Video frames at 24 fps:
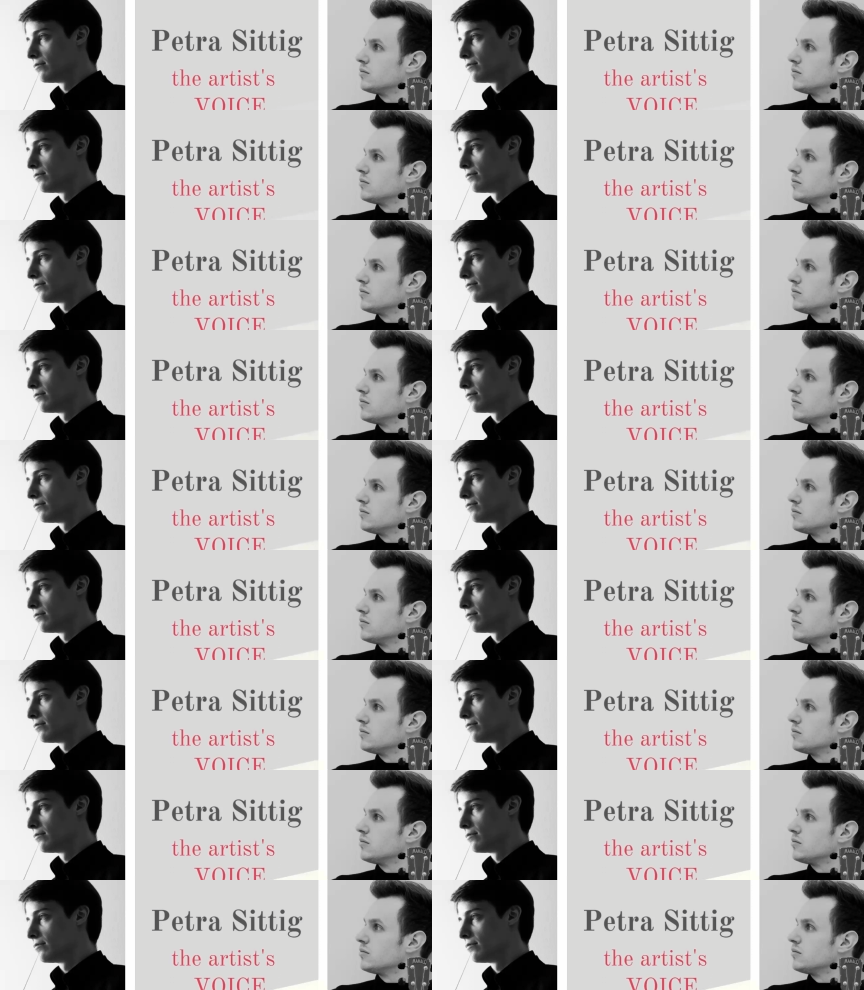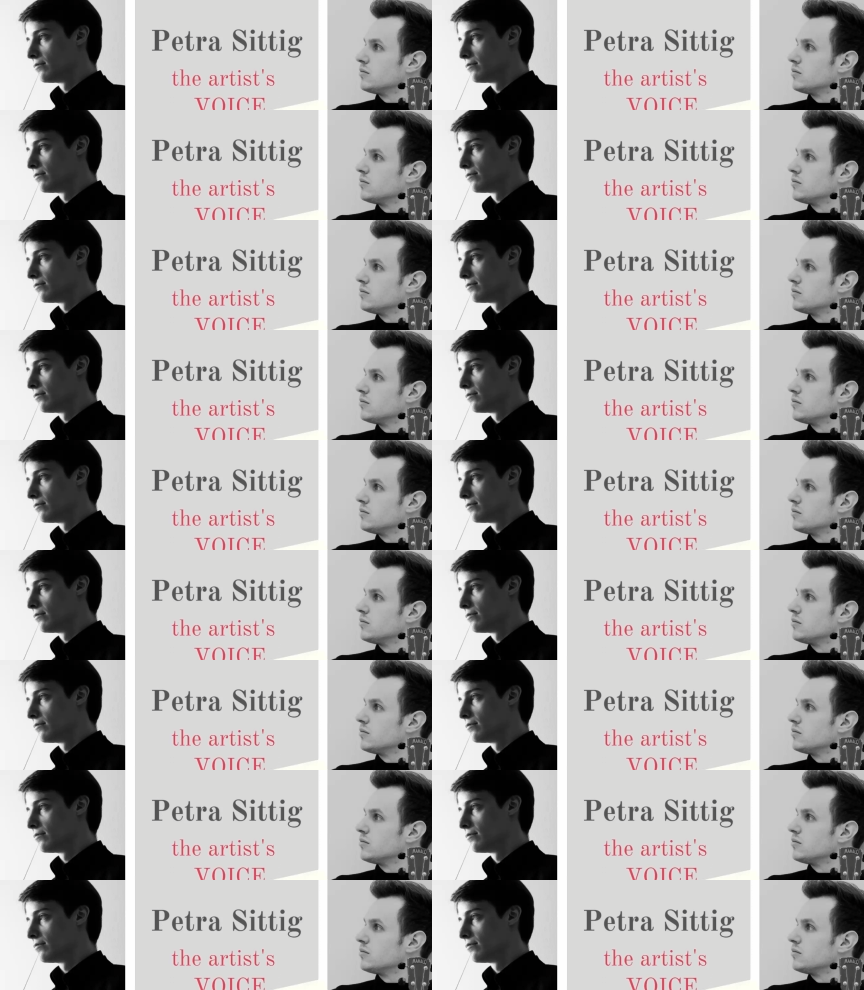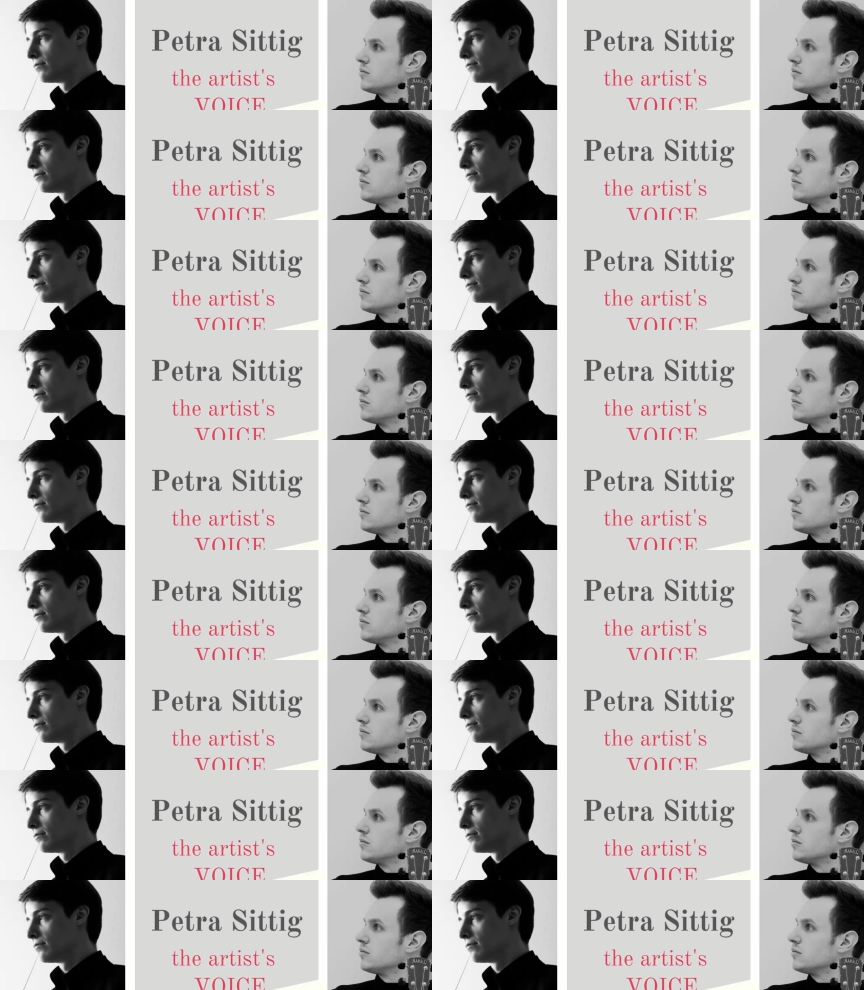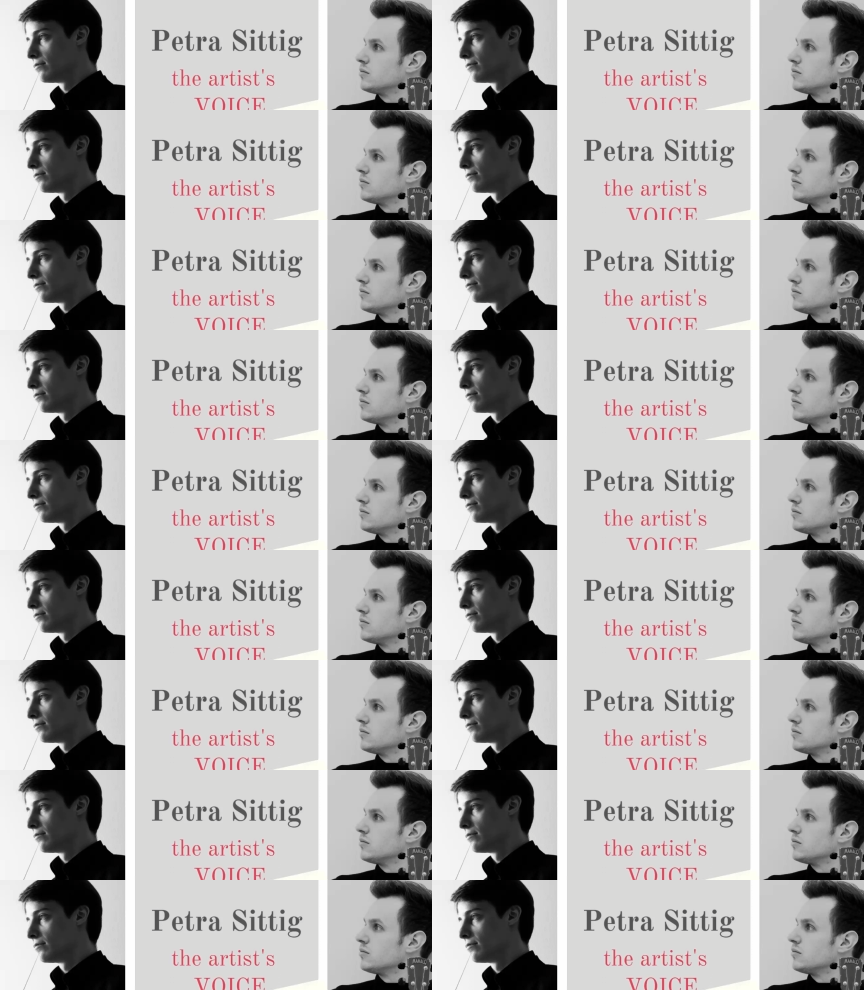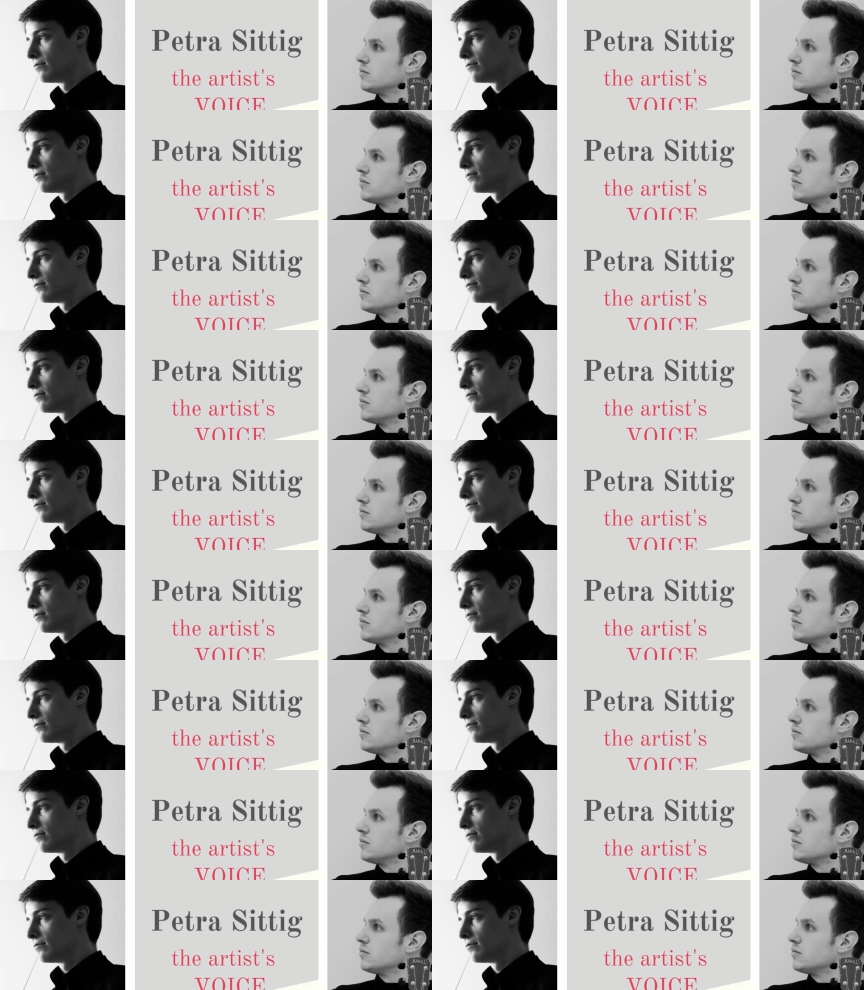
Nobody speaks.